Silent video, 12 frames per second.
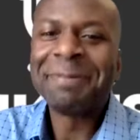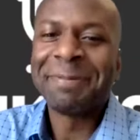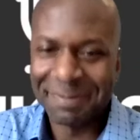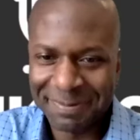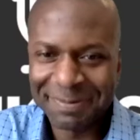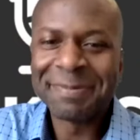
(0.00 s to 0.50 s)

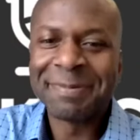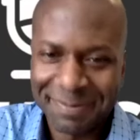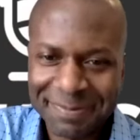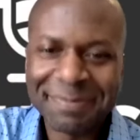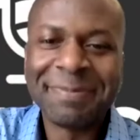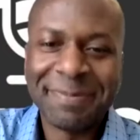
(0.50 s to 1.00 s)
president.
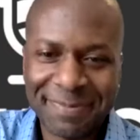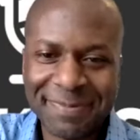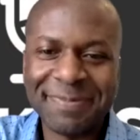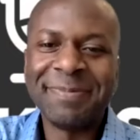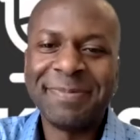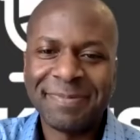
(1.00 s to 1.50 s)

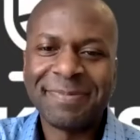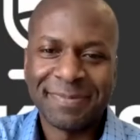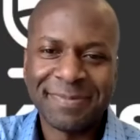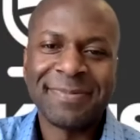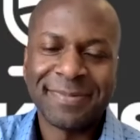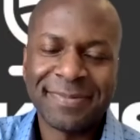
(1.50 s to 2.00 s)
Right? Mm-hmm.
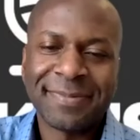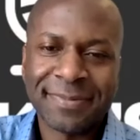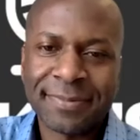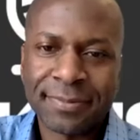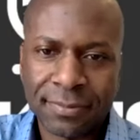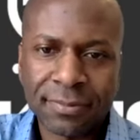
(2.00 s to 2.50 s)
Ever since then,